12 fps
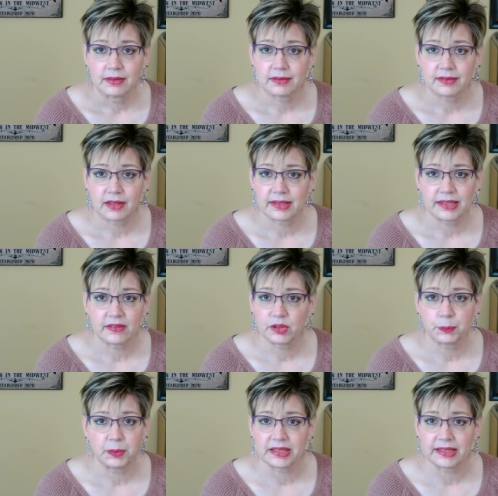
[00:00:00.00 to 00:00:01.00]
not
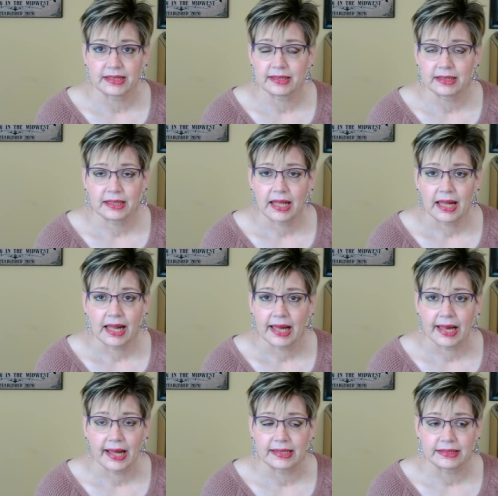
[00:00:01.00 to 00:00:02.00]
everybody
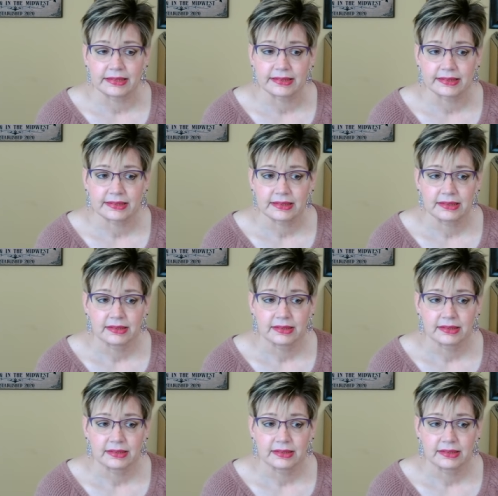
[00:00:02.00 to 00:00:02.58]
has